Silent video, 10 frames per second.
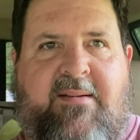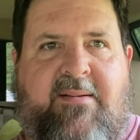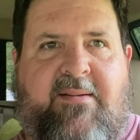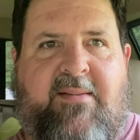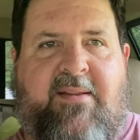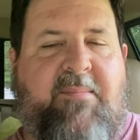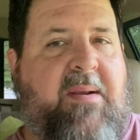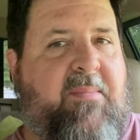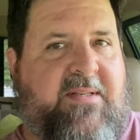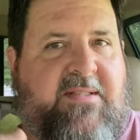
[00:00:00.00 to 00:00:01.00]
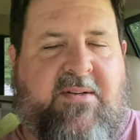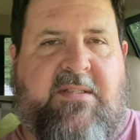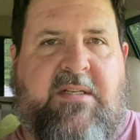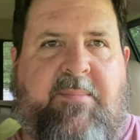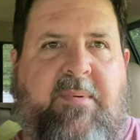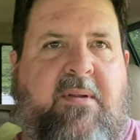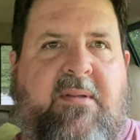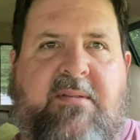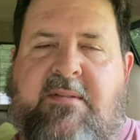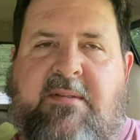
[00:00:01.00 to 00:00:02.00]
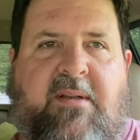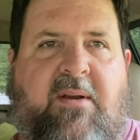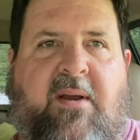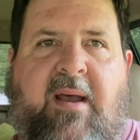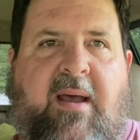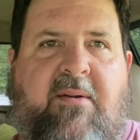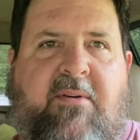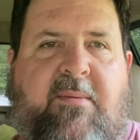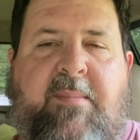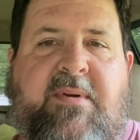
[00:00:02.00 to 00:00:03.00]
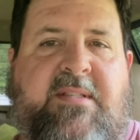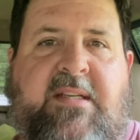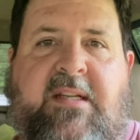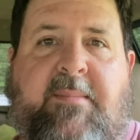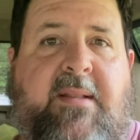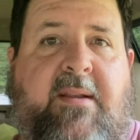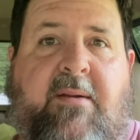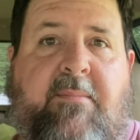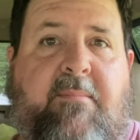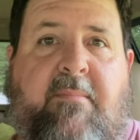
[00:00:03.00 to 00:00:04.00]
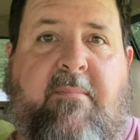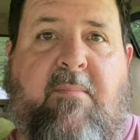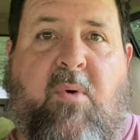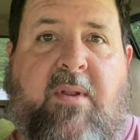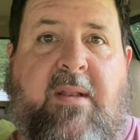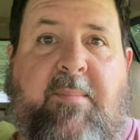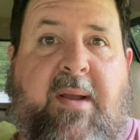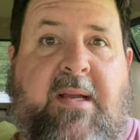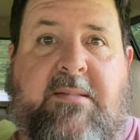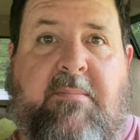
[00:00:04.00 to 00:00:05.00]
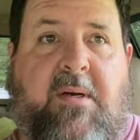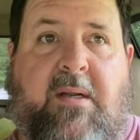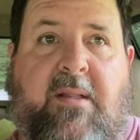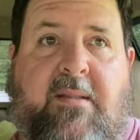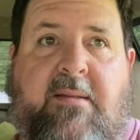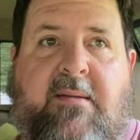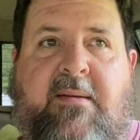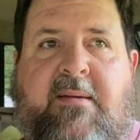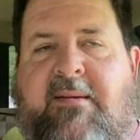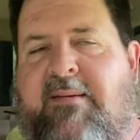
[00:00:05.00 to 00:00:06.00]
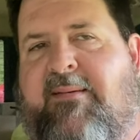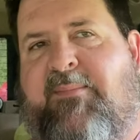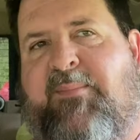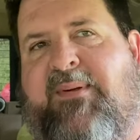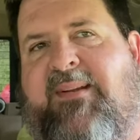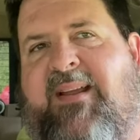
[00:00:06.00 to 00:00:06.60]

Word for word: their memory starts slipping. you know, I don't remember seeing them in there more than the past month. But